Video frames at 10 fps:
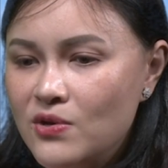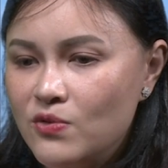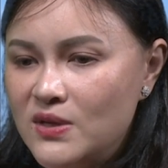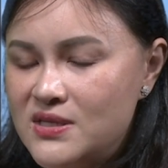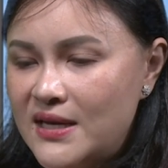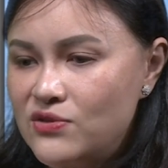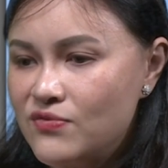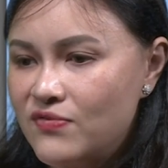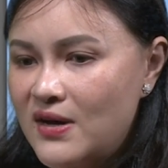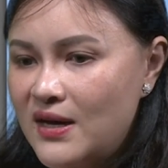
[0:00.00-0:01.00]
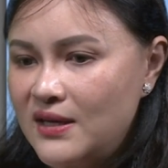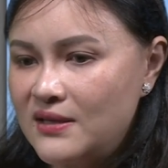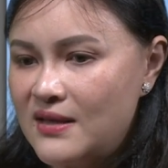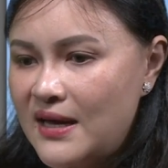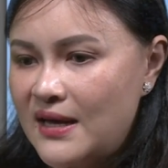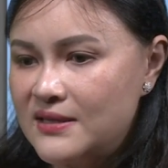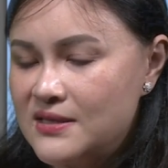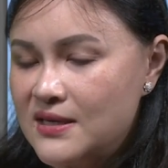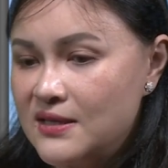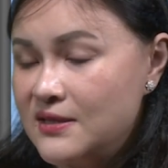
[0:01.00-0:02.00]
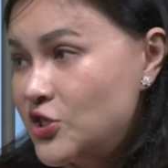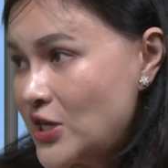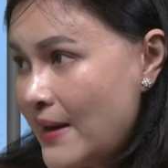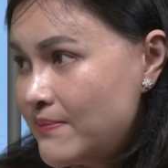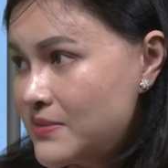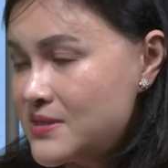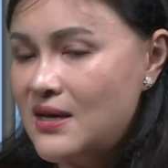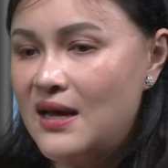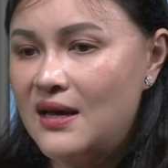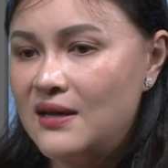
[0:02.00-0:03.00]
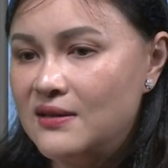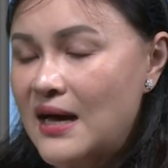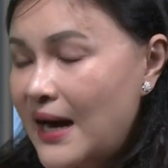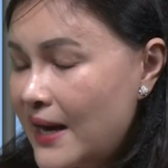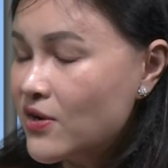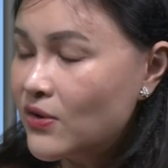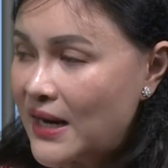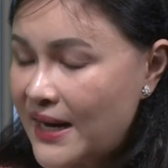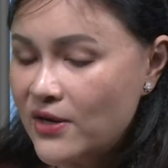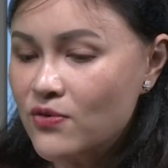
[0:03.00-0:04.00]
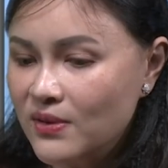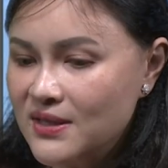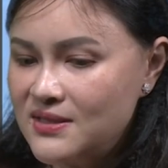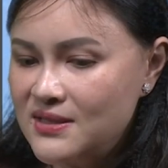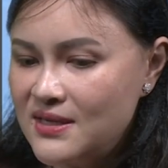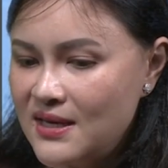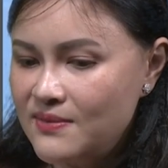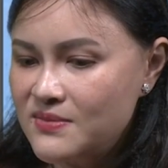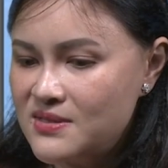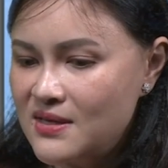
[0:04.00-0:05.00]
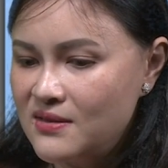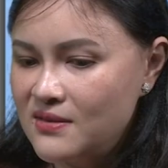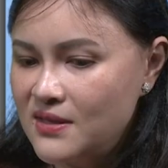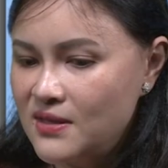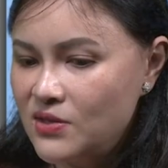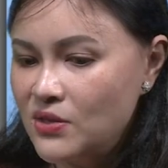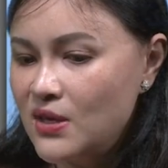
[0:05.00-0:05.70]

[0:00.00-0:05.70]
we tend to find that the gems and the higher quality names in the